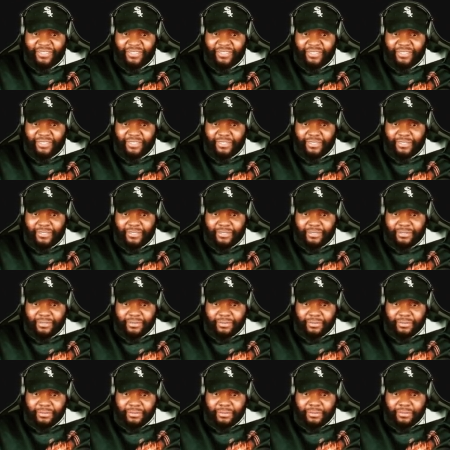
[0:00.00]

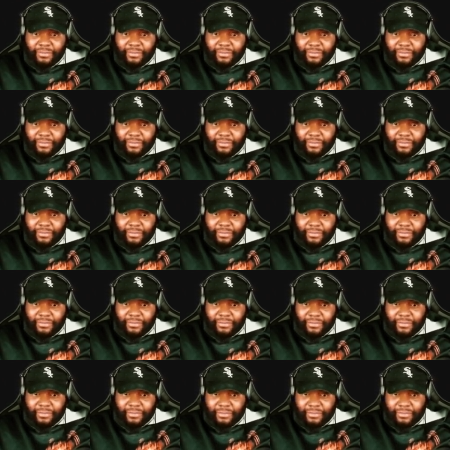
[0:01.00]

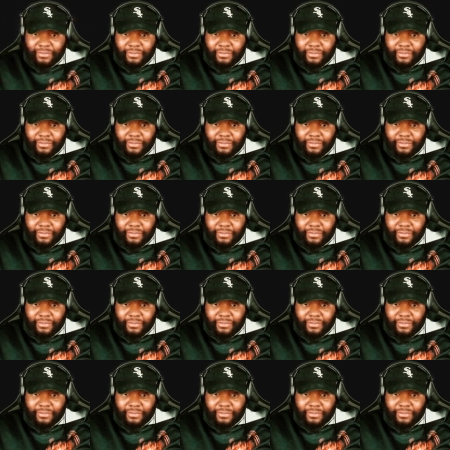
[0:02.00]
No one is speaking in this clip.